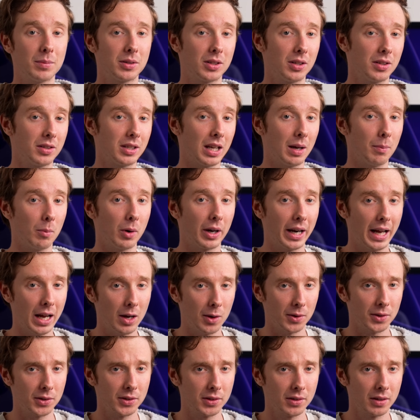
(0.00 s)
to someone
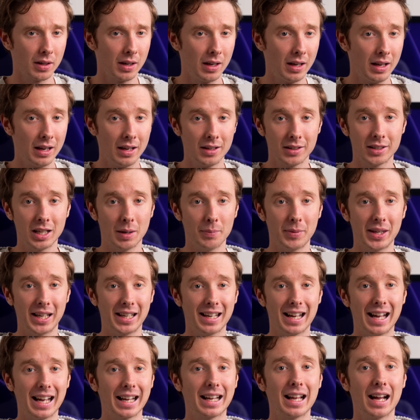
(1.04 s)
else. Something
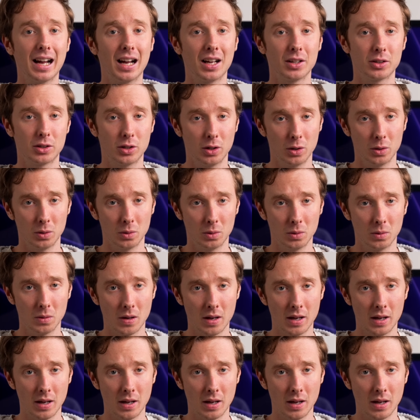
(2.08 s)
I can't do.